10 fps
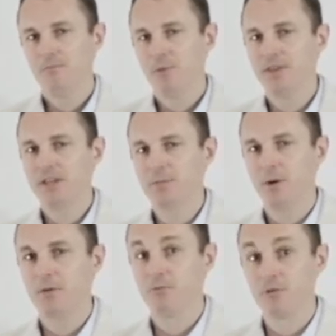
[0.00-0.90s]
But this
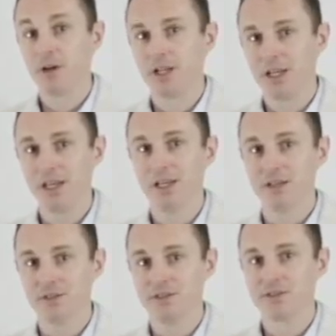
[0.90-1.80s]
one really
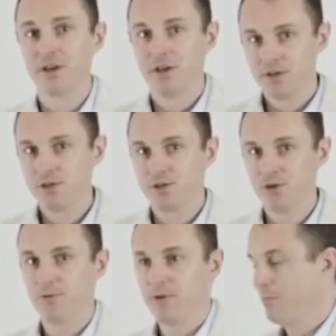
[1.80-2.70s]
is
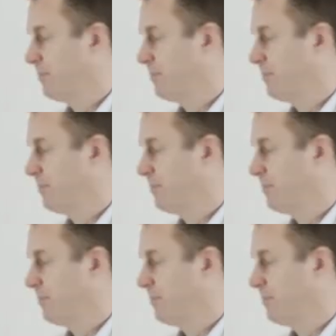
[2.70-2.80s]
super